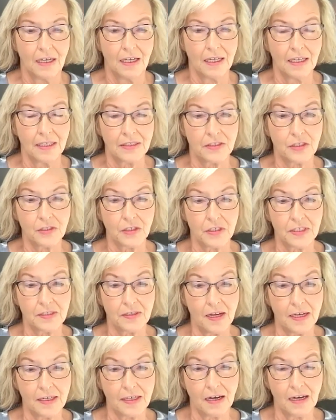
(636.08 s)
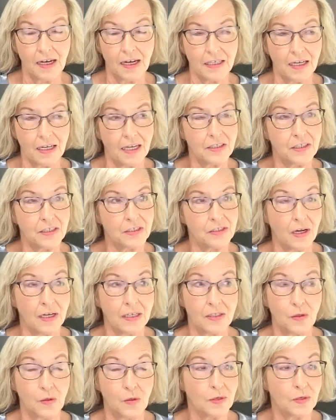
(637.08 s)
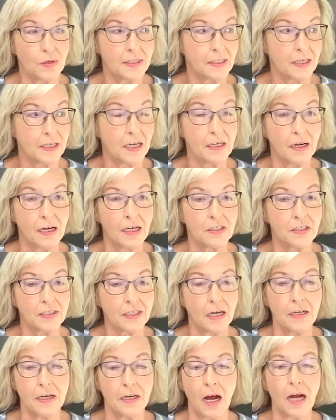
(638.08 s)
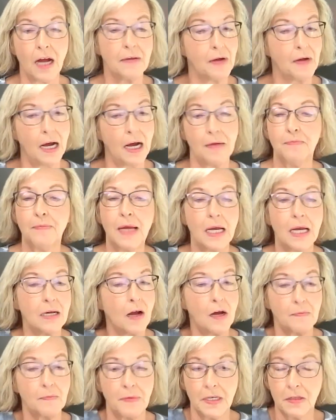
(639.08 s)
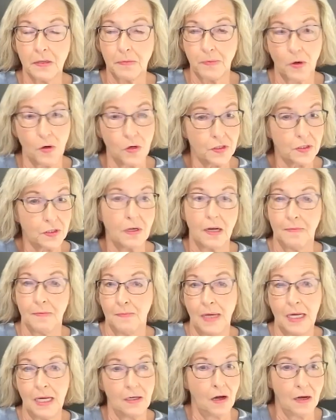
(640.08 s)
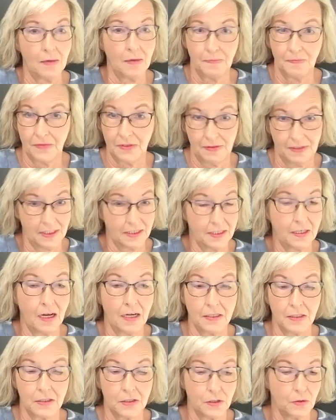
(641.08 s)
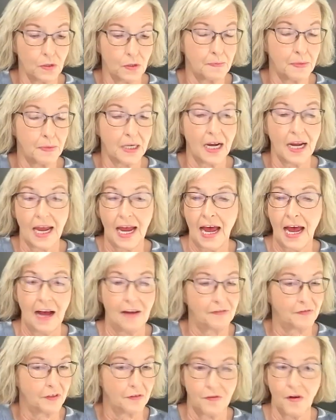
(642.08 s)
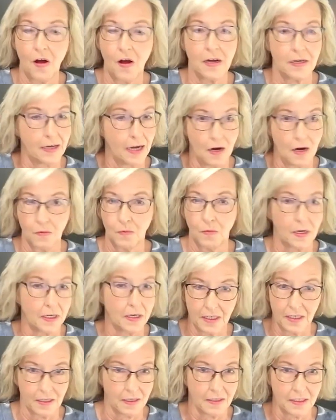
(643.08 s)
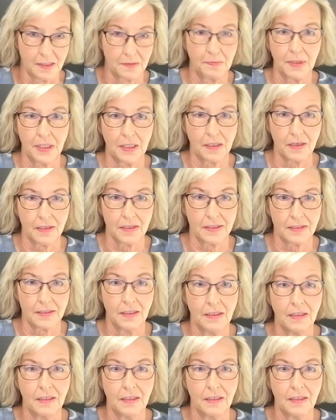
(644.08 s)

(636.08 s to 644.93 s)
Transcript: it's just like I told her, I said, I may not be the person, I may not decide to do it, but I have to find out what it is, because